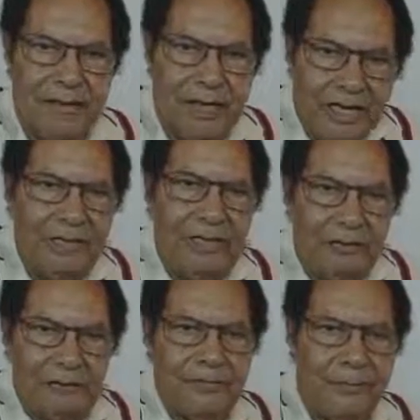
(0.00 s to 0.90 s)

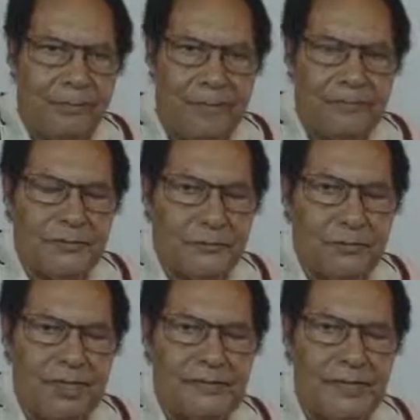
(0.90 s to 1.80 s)
Well, the flow comes
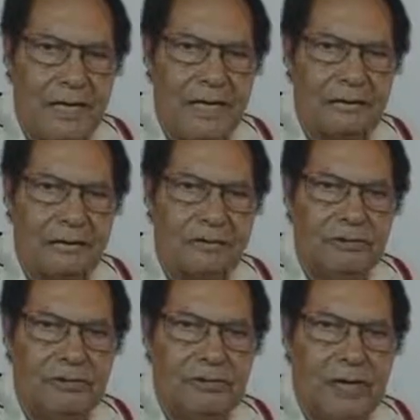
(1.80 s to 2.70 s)
from one side and
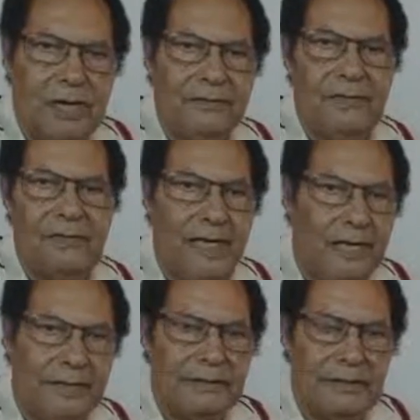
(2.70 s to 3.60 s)
go to the other
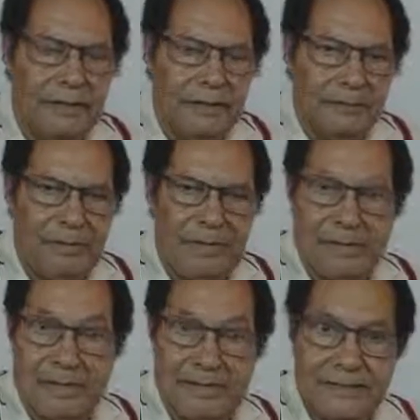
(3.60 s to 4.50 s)
side. But
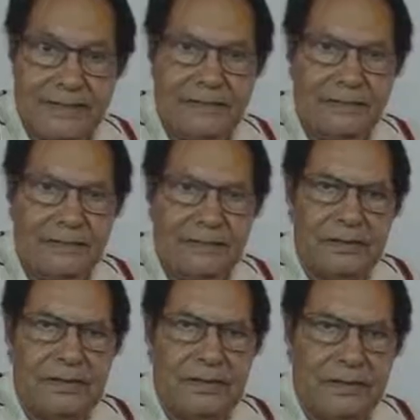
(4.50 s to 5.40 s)
as I said,
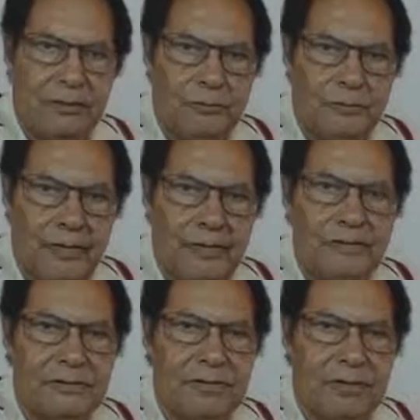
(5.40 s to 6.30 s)
there is a lot of
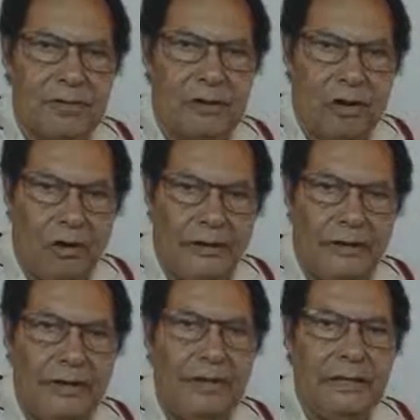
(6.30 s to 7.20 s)
things going
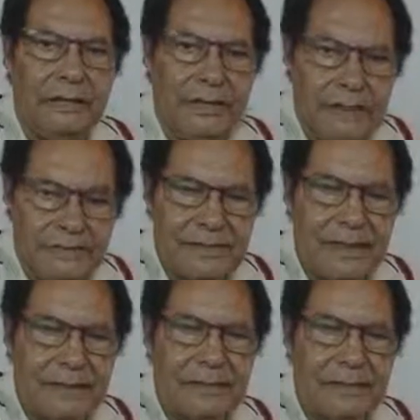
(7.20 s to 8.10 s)
on
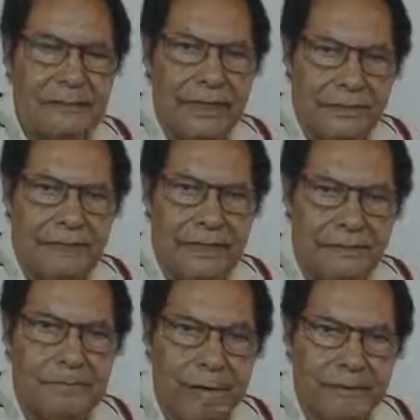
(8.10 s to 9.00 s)
inside that
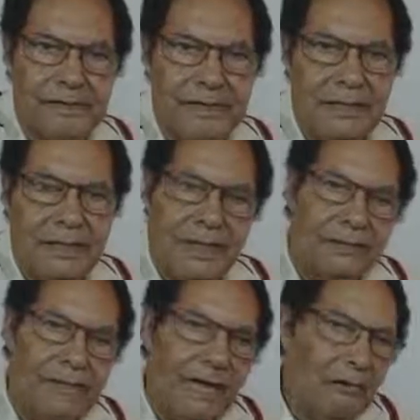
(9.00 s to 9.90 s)
head box.
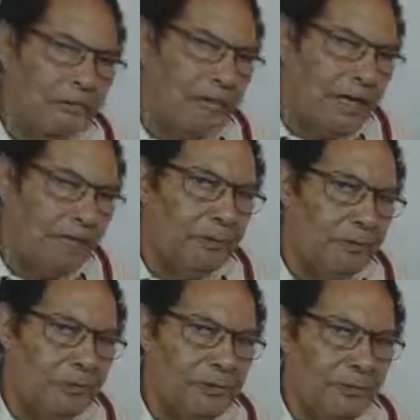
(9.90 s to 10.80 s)
And I was
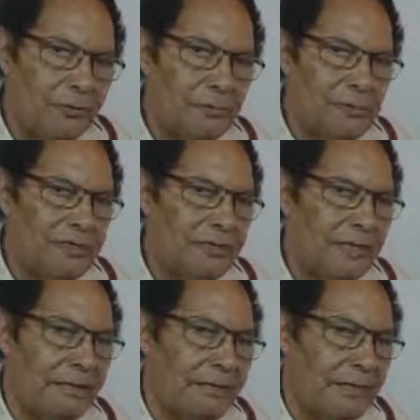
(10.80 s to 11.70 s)
able, through the
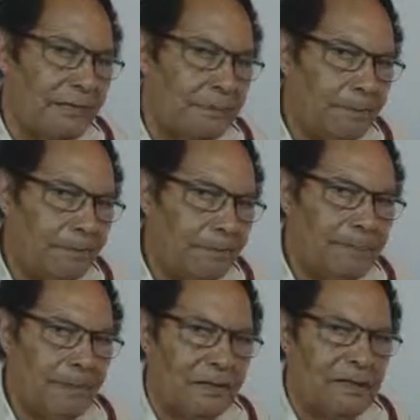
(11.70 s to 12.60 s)
scientific
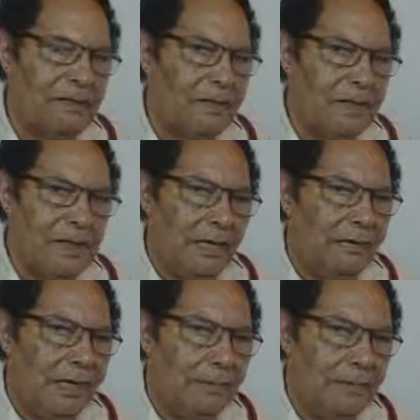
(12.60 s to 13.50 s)
principles
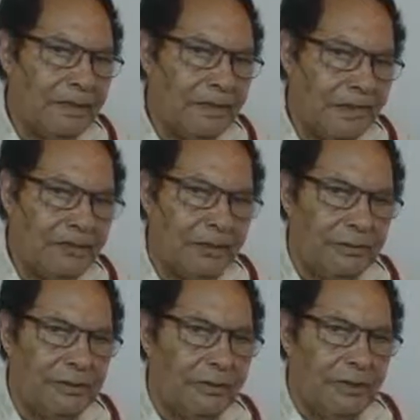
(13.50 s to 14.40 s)
and the
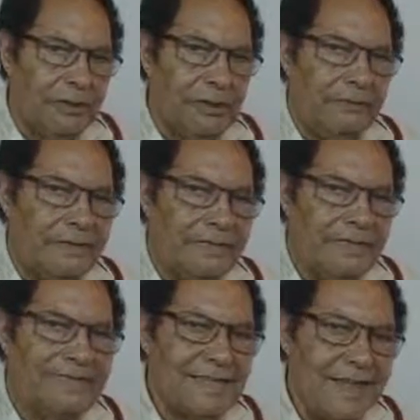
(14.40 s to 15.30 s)
application in the
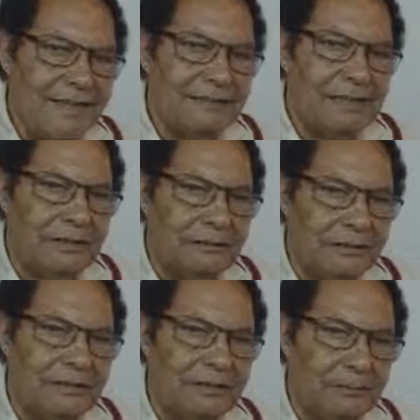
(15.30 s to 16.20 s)

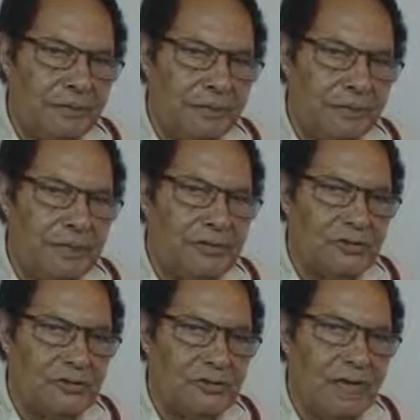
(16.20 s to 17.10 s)
650
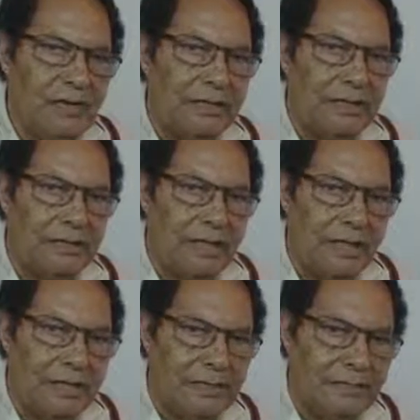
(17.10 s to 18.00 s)
machines which I
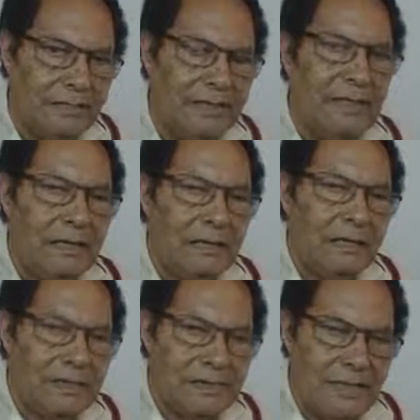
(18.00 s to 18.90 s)
analyzed,
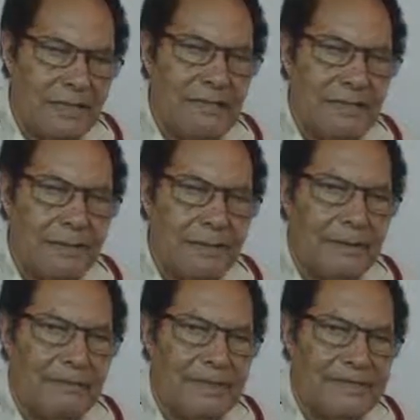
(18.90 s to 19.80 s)
the results can
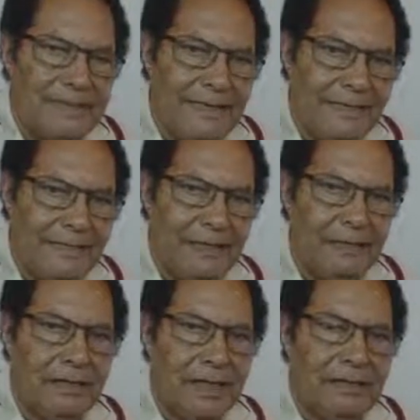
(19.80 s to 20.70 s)
be
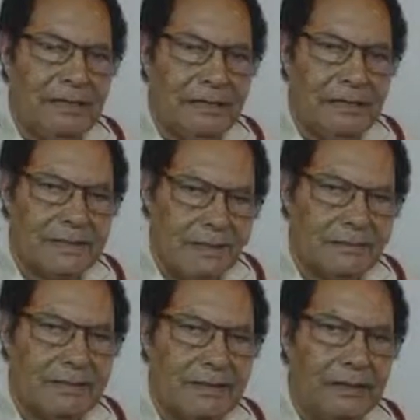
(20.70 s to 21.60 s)
fascinating and
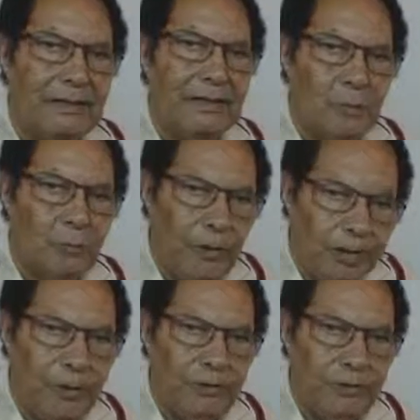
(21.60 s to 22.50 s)
exciting
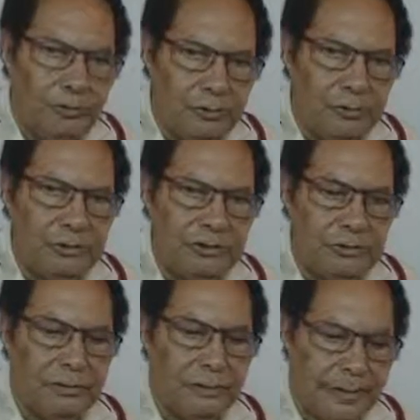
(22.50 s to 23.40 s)
when you do it
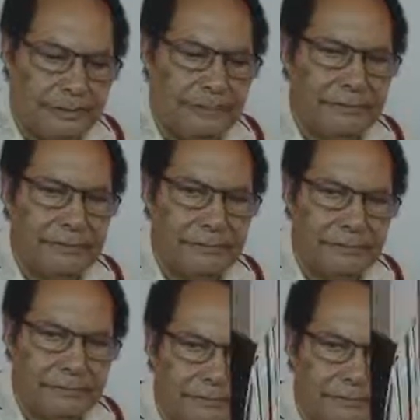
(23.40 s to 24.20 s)
right.